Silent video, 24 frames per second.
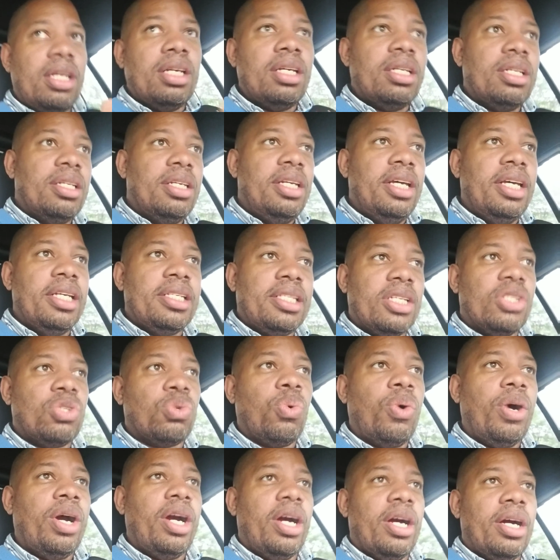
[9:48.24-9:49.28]
This is
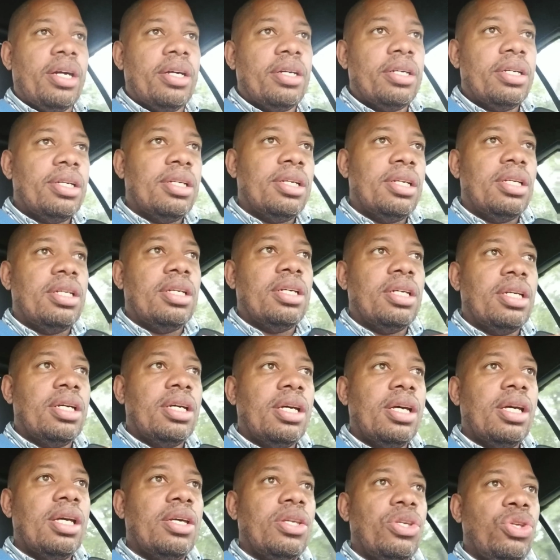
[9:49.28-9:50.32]
where
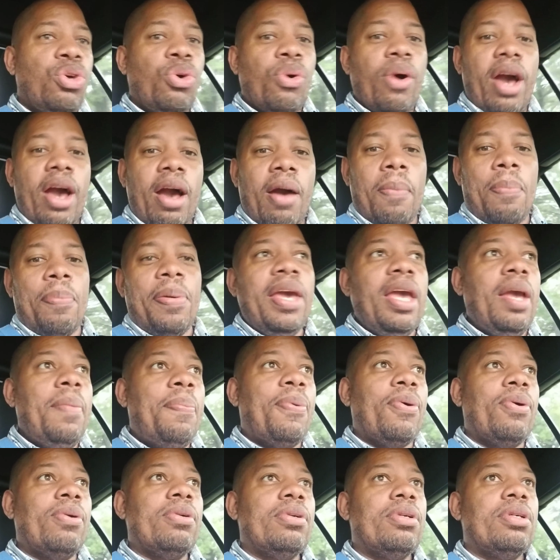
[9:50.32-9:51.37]
you have
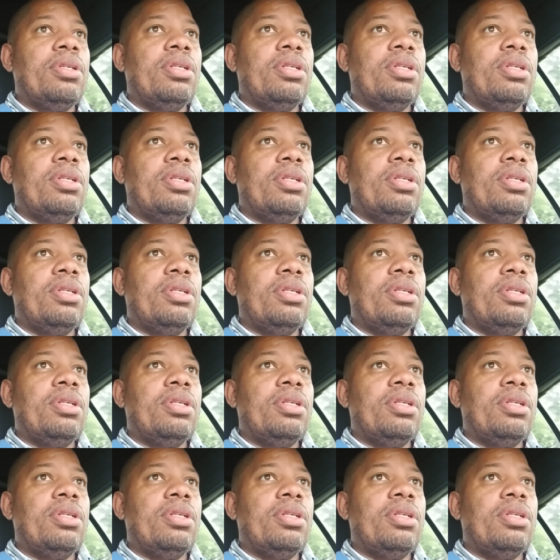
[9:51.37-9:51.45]
people